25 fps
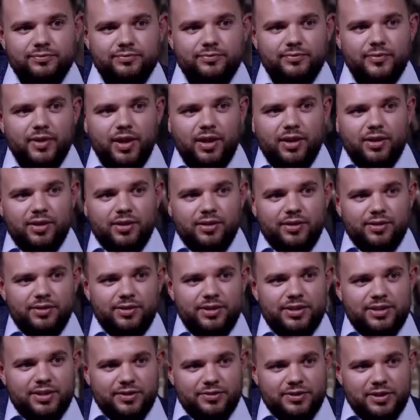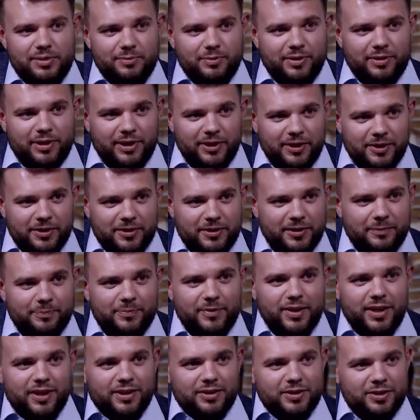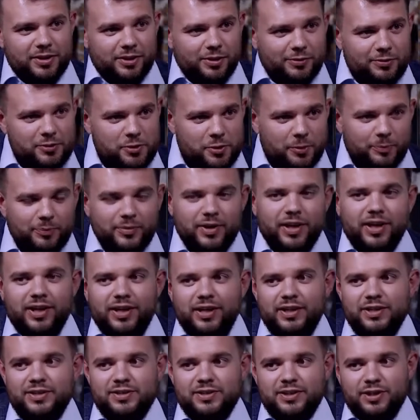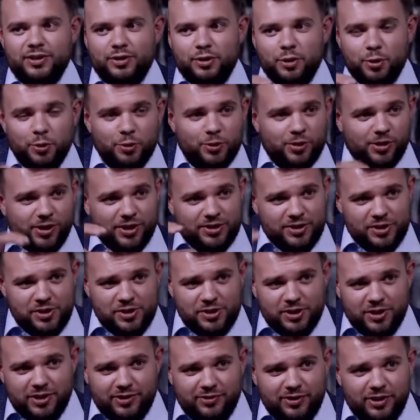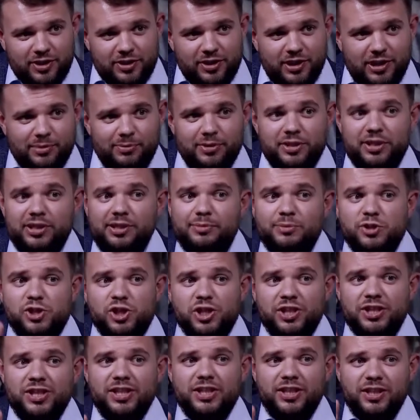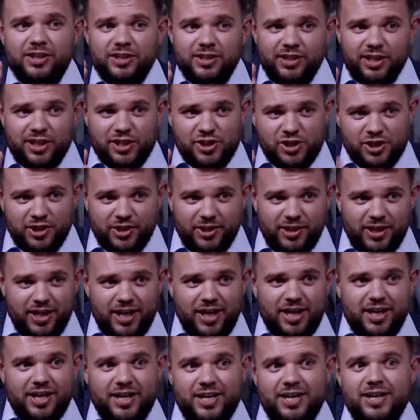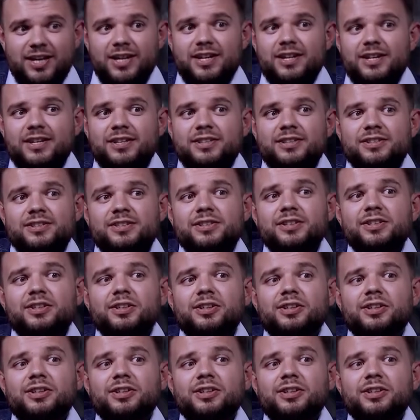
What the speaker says: not really so. We take 3 classical motors and we make 4 our motors out of them. Okay, I got a little bit